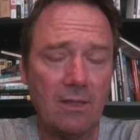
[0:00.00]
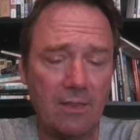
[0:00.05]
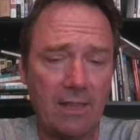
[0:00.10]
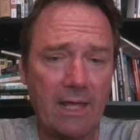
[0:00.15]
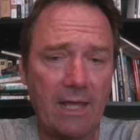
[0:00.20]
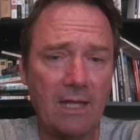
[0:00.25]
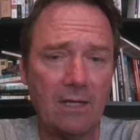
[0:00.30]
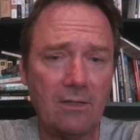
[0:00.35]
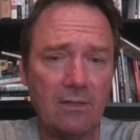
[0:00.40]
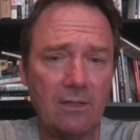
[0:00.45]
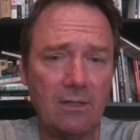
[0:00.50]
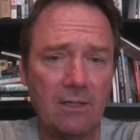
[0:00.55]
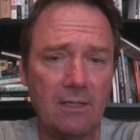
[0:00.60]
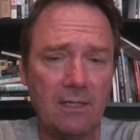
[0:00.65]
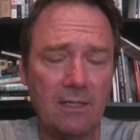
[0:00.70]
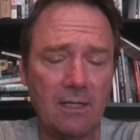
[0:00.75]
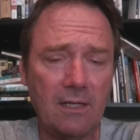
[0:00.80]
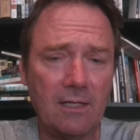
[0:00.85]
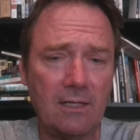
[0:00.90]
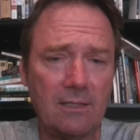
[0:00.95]
that
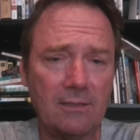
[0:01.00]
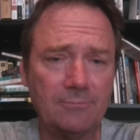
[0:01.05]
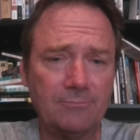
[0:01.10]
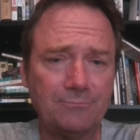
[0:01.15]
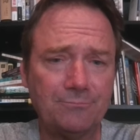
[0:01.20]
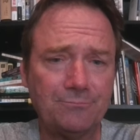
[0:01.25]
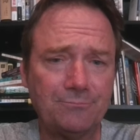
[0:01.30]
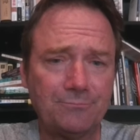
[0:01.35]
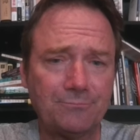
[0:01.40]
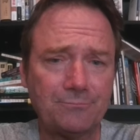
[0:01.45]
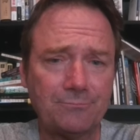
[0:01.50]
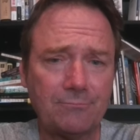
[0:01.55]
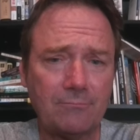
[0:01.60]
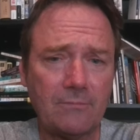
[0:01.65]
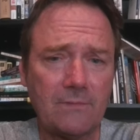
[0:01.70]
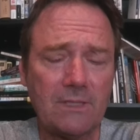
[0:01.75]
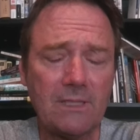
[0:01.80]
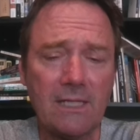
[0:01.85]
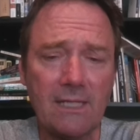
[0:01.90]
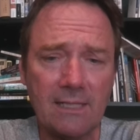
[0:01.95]
the
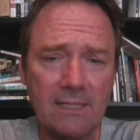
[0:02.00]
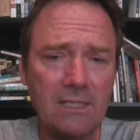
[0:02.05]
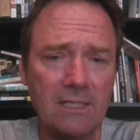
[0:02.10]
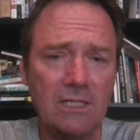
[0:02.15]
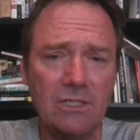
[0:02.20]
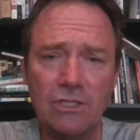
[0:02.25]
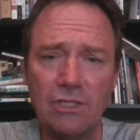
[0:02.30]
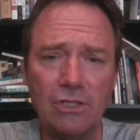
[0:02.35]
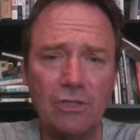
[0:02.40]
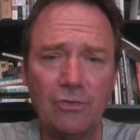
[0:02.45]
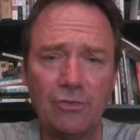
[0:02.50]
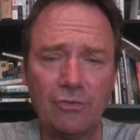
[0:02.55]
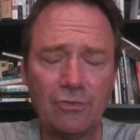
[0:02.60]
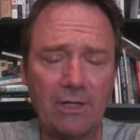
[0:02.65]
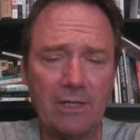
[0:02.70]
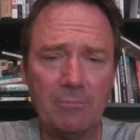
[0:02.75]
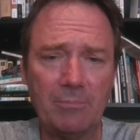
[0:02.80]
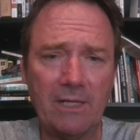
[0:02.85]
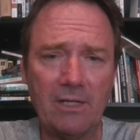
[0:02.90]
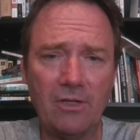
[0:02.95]
ninja use
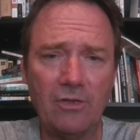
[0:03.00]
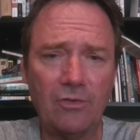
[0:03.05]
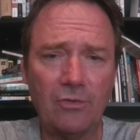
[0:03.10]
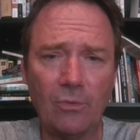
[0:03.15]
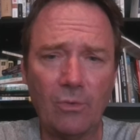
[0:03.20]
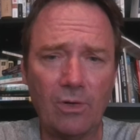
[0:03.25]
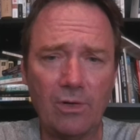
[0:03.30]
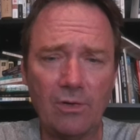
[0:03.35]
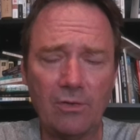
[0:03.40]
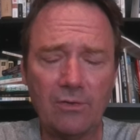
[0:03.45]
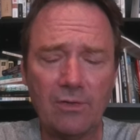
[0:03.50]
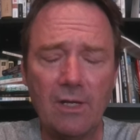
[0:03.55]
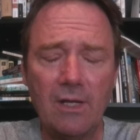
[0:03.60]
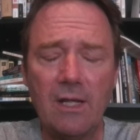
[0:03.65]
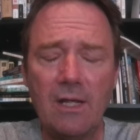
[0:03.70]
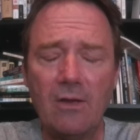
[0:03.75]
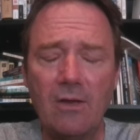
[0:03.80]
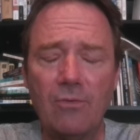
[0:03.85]
straight bladed swords.